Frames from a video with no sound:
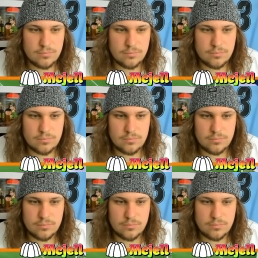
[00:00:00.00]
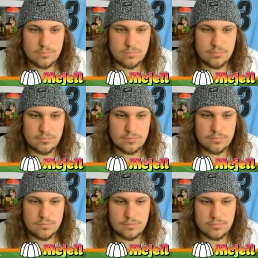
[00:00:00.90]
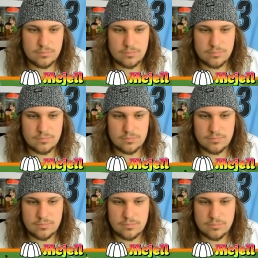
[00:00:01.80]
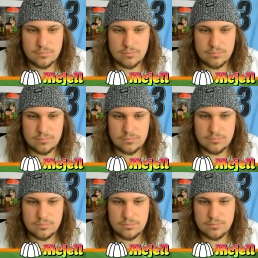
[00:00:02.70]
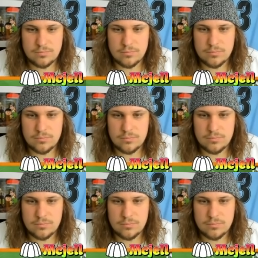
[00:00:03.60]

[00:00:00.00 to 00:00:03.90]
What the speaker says: [no speech]